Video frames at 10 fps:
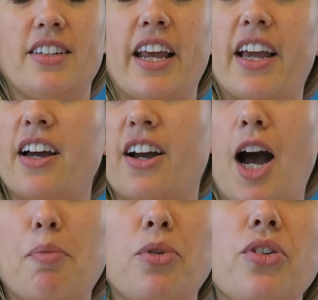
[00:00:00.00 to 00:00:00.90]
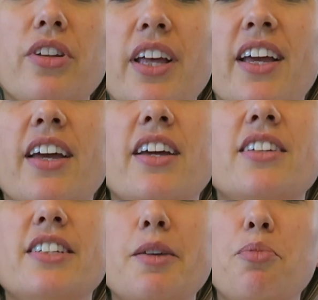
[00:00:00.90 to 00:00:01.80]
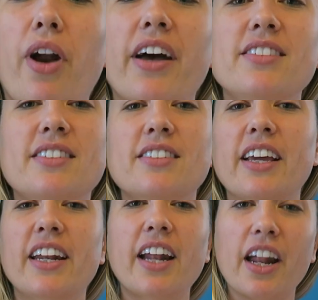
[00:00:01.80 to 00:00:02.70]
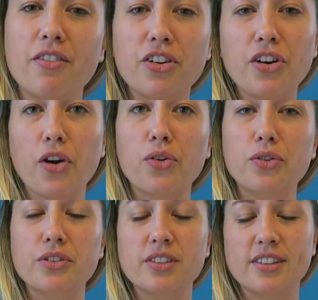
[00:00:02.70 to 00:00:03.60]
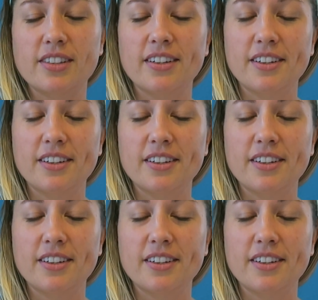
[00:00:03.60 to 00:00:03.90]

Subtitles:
Take a couple deep breaths in and out of your nose.